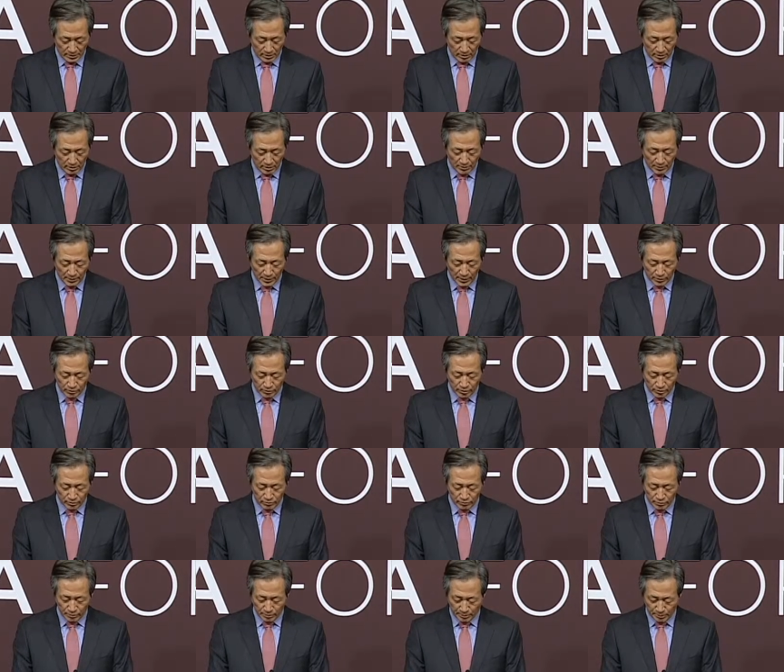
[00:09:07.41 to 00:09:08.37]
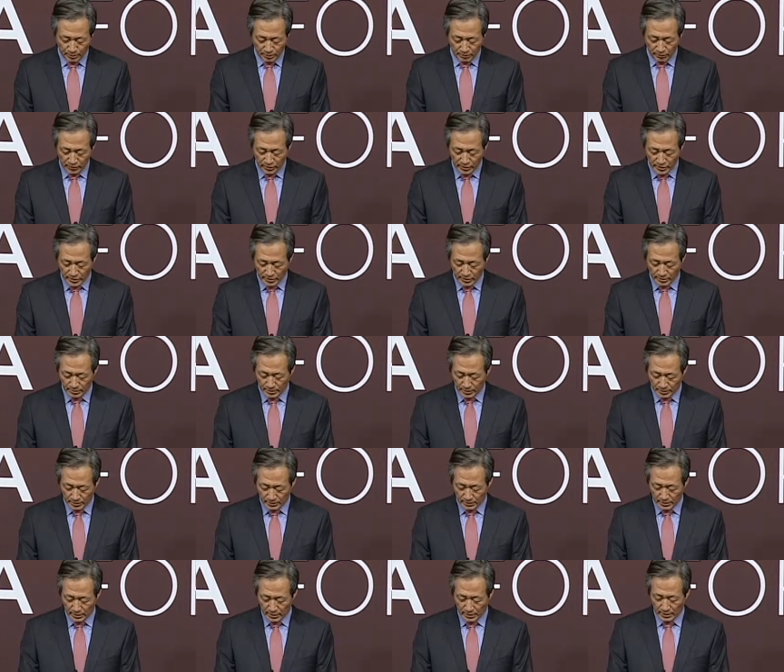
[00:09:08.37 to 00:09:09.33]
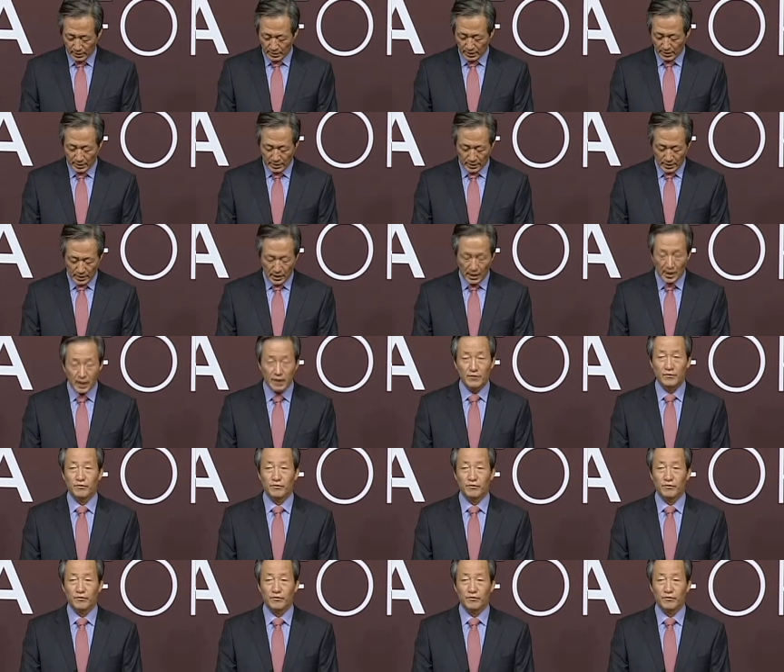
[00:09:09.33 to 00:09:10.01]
about the football festival. I